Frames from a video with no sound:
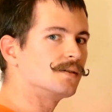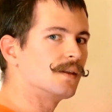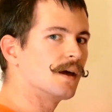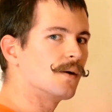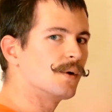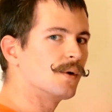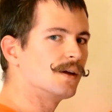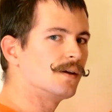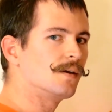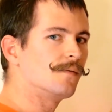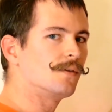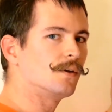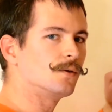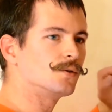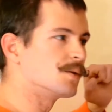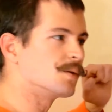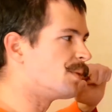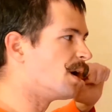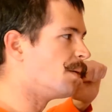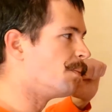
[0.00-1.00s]
That way, if there's
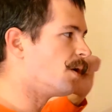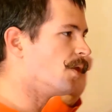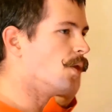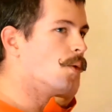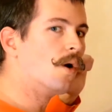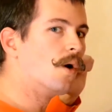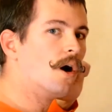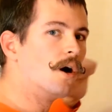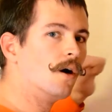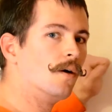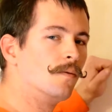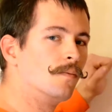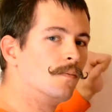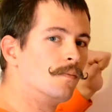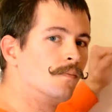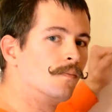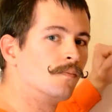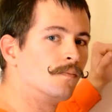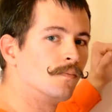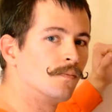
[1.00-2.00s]
a bump on the wall,
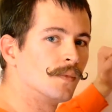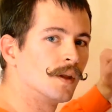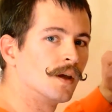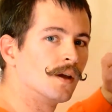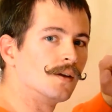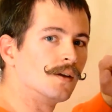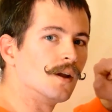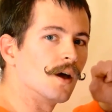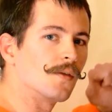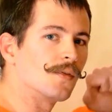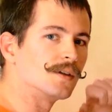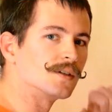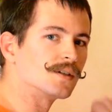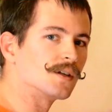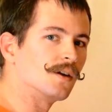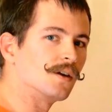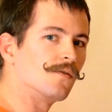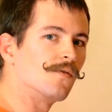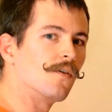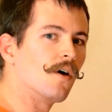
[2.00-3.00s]
nothing's
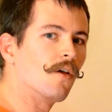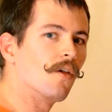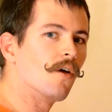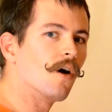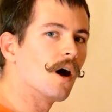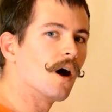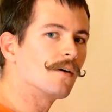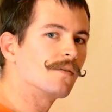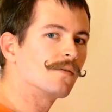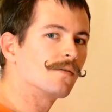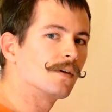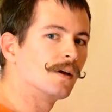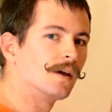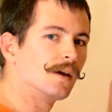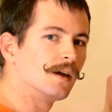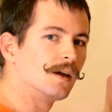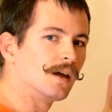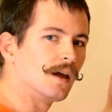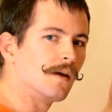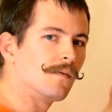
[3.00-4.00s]
going to fall off.
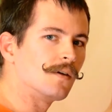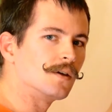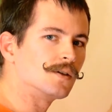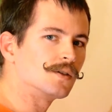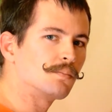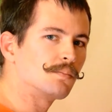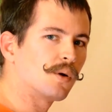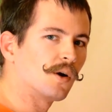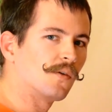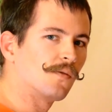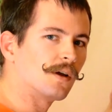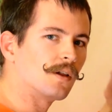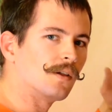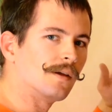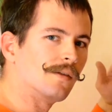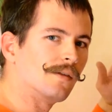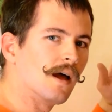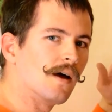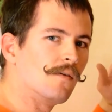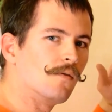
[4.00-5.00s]
If it is perfectly
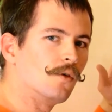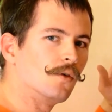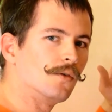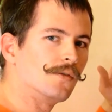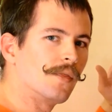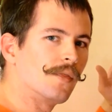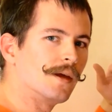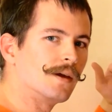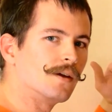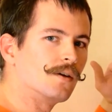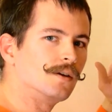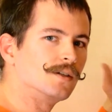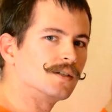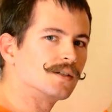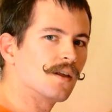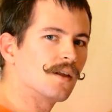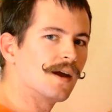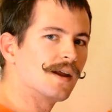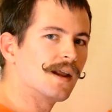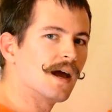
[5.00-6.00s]
level, they could
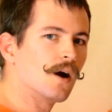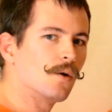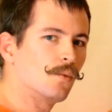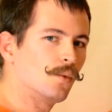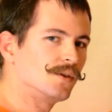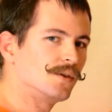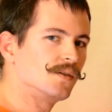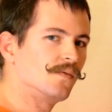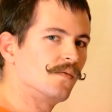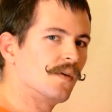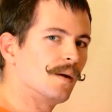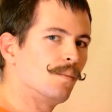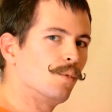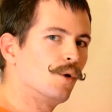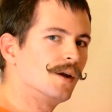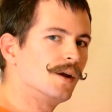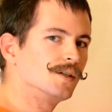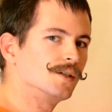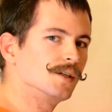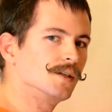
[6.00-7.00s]
slide out with some
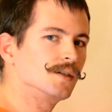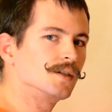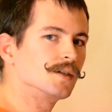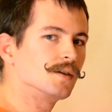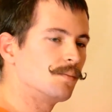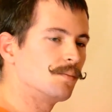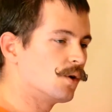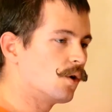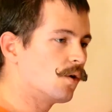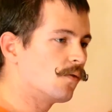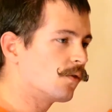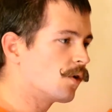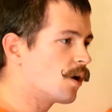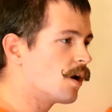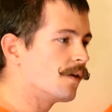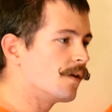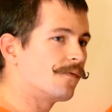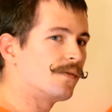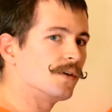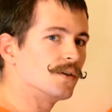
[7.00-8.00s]
vibrations. But
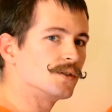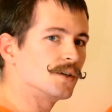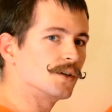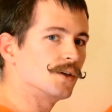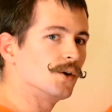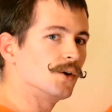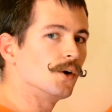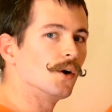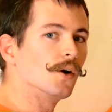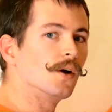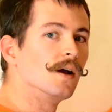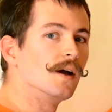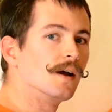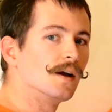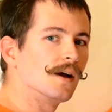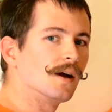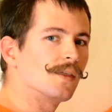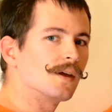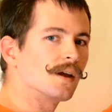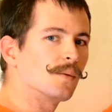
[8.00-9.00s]
overall, it feels secure.
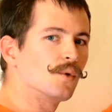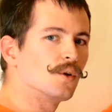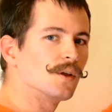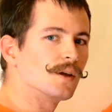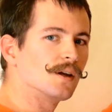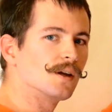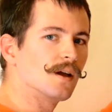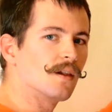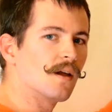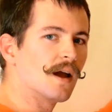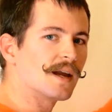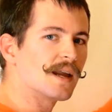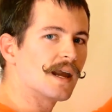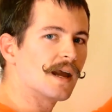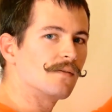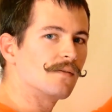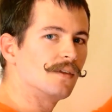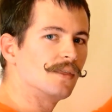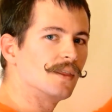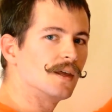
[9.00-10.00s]
I think I'm really going to like
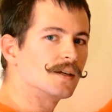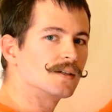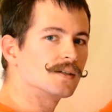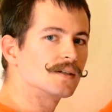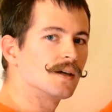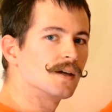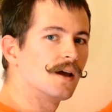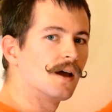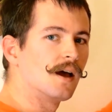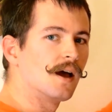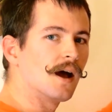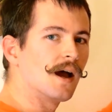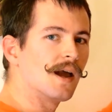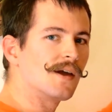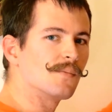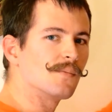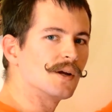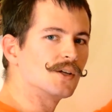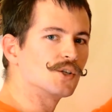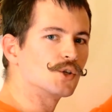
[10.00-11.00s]
having this. I
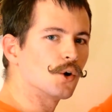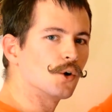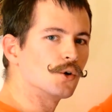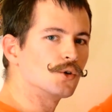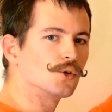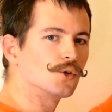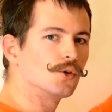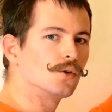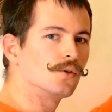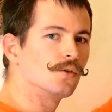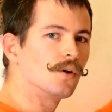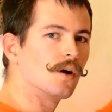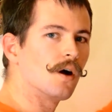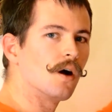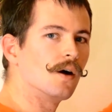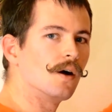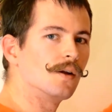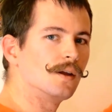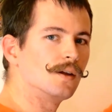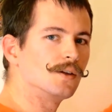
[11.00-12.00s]
have my charger
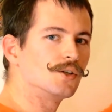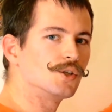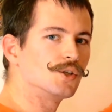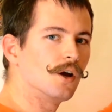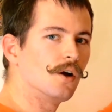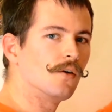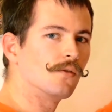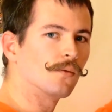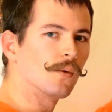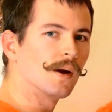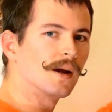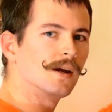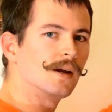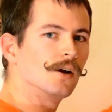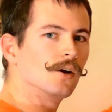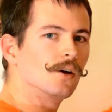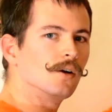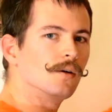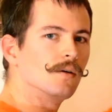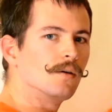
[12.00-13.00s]
on a shelf right
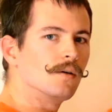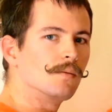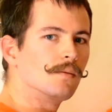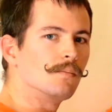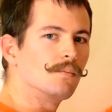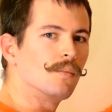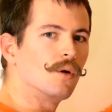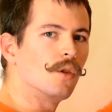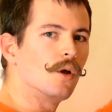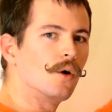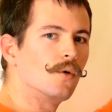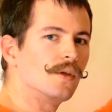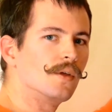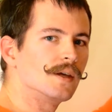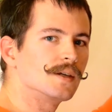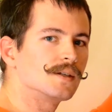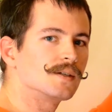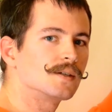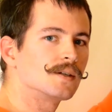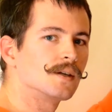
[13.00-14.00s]
here below
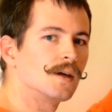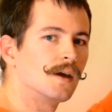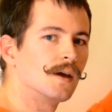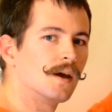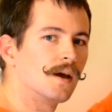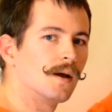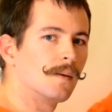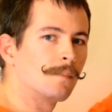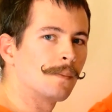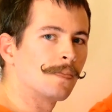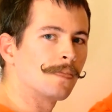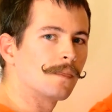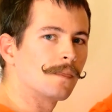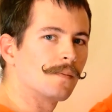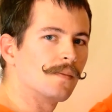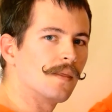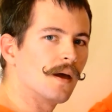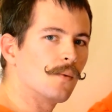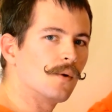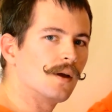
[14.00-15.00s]
this.
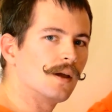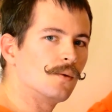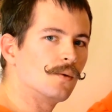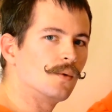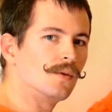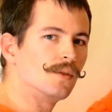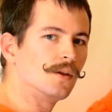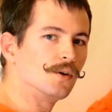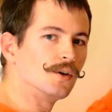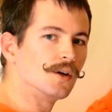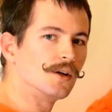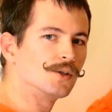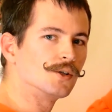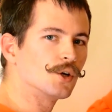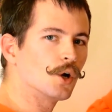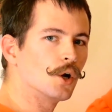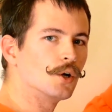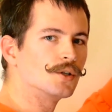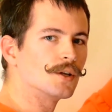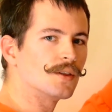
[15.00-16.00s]
That way when they're done
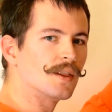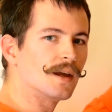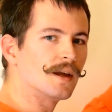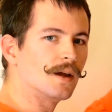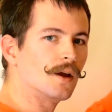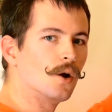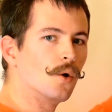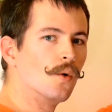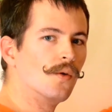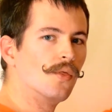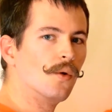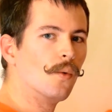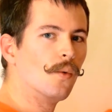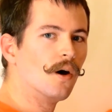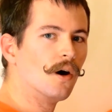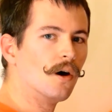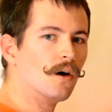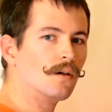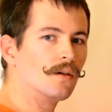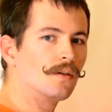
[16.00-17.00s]
charging, they can go in the
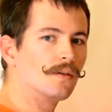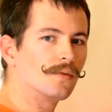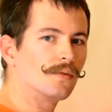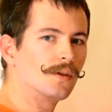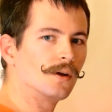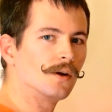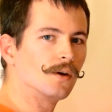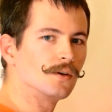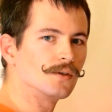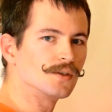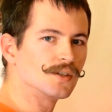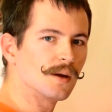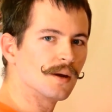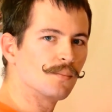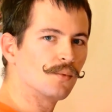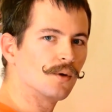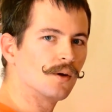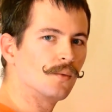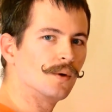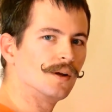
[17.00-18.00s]
wall. They're
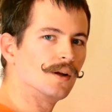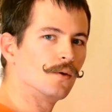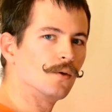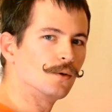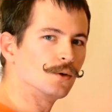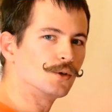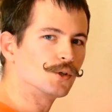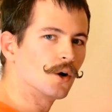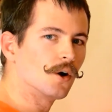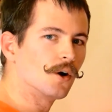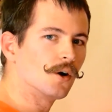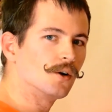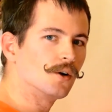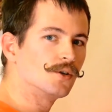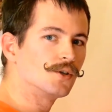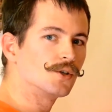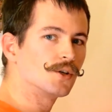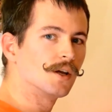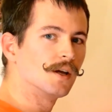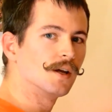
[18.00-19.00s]
separate. We know they're
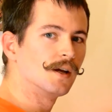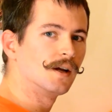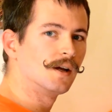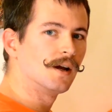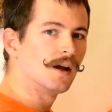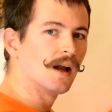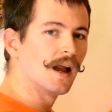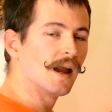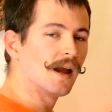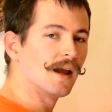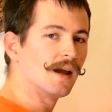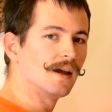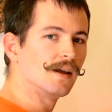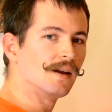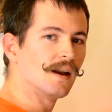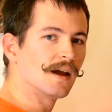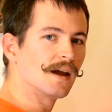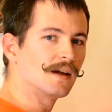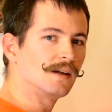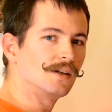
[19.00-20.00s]
charged. And
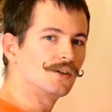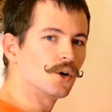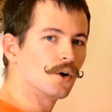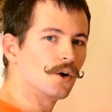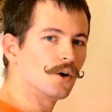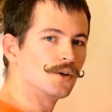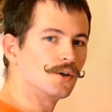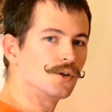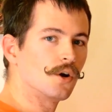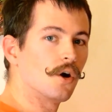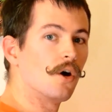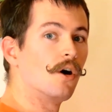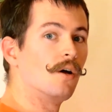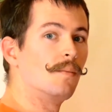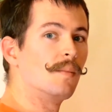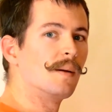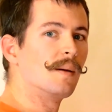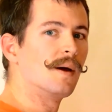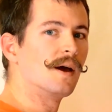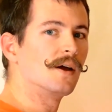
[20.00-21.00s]
I can charge all
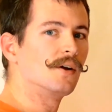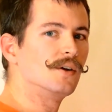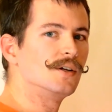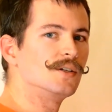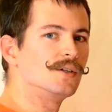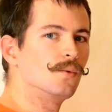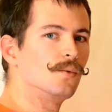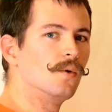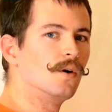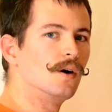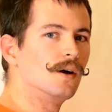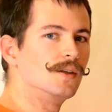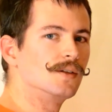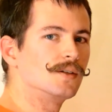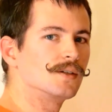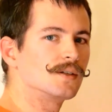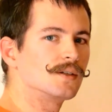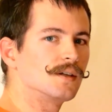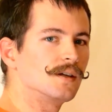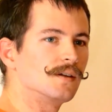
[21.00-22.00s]
my batteries at
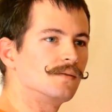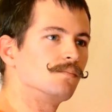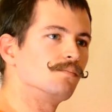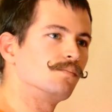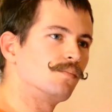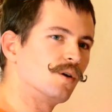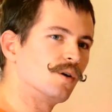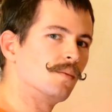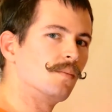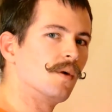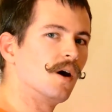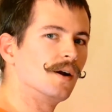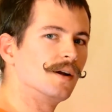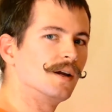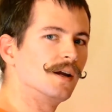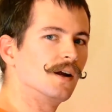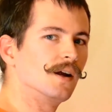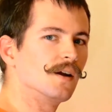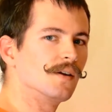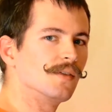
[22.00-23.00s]
once, put them on
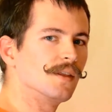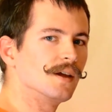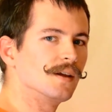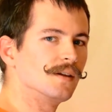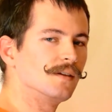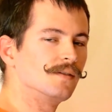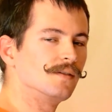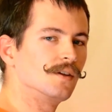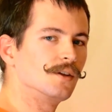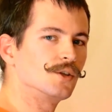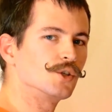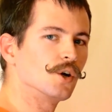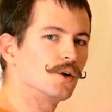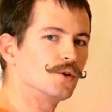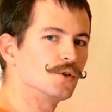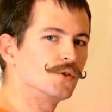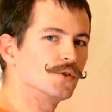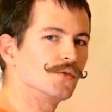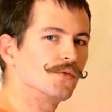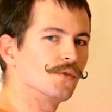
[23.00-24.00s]
here, and then the
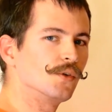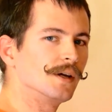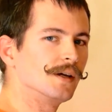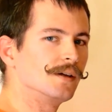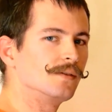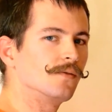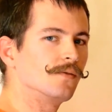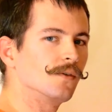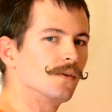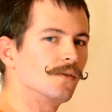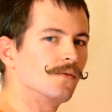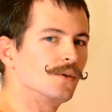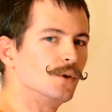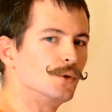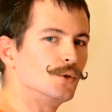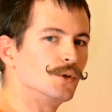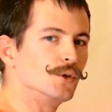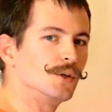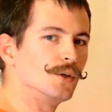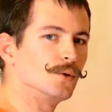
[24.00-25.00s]
charger's free for
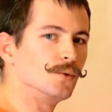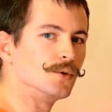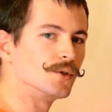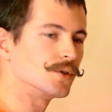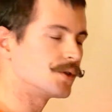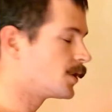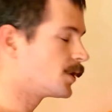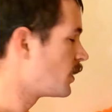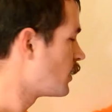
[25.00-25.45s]
future use.